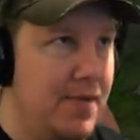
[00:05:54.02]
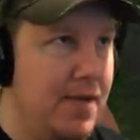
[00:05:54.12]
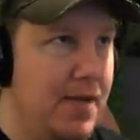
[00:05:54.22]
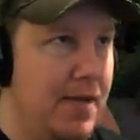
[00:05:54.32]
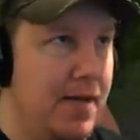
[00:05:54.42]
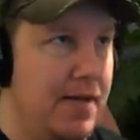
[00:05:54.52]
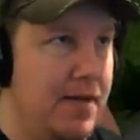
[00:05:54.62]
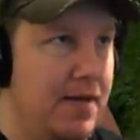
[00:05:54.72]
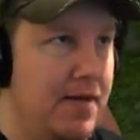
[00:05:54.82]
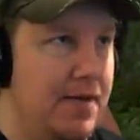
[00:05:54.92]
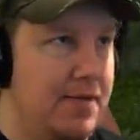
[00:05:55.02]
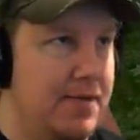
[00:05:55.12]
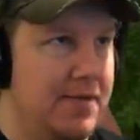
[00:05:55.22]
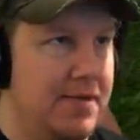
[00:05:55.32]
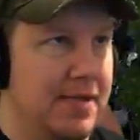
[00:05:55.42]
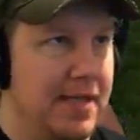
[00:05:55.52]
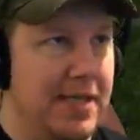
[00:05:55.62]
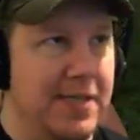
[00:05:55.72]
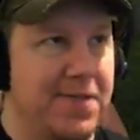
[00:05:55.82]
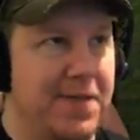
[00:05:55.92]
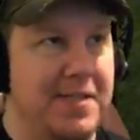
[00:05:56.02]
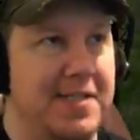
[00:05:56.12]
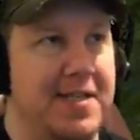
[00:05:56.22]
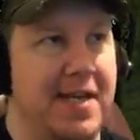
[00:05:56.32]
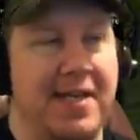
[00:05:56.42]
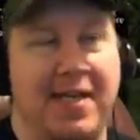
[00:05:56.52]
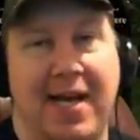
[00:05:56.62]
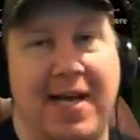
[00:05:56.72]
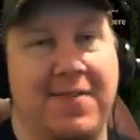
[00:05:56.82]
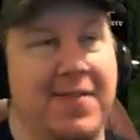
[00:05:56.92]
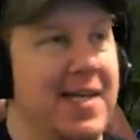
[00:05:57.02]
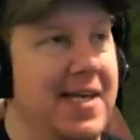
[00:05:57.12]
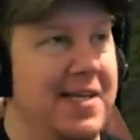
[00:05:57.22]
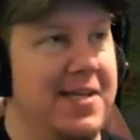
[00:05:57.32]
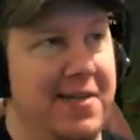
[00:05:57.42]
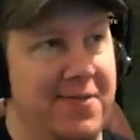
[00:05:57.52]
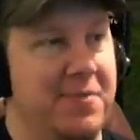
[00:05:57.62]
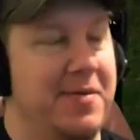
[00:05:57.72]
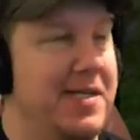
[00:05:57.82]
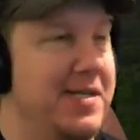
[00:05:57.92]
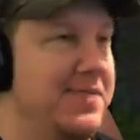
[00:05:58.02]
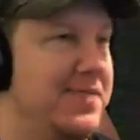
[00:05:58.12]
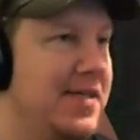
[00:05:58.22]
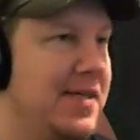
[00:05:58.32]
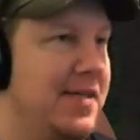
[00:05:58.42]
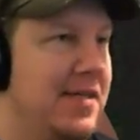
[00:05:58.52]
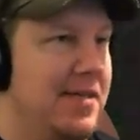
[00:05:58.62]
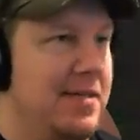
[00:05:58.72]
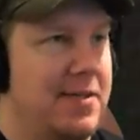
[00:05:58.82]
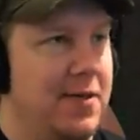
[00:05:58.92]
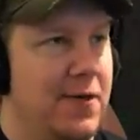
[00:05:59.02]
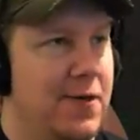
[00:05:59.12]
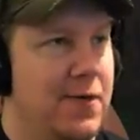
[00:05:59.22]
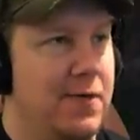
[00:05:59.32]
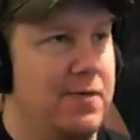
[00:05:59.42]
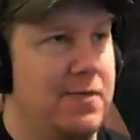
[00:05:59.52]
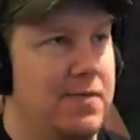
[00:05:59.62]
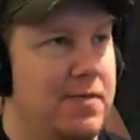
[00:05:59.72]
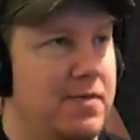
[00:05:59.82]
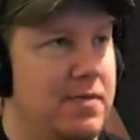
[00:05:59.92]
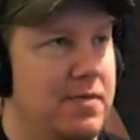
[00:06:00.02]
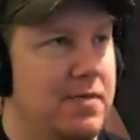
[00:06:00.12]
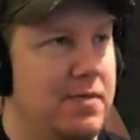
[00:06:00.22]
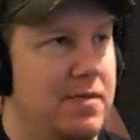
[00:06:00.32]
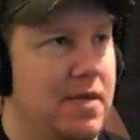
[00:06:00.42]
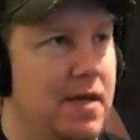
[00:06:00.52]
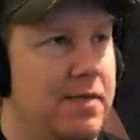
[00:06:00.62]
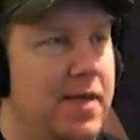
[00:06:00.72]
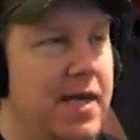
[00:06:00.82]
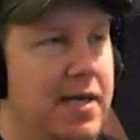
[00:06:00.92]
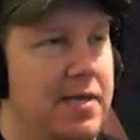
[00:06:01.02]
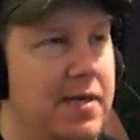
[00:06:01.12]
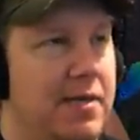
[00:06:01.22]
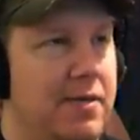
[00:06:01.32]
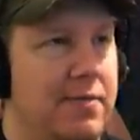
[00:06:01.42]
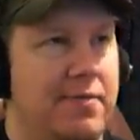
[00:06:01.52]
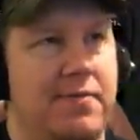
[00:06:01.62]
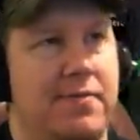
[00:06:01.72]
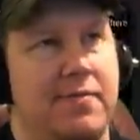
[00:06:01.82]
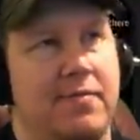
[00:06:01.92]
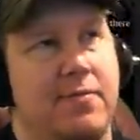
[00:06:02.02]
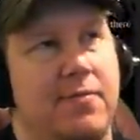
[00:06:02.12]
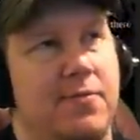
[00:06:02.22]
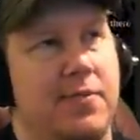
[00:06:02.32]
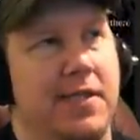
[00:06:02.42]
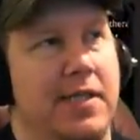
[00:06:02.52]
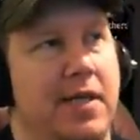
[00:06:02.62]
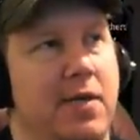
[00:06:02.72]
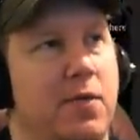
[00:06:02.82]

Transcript: and uh, it's fun staying alive and killing everybody. So I'm kind of really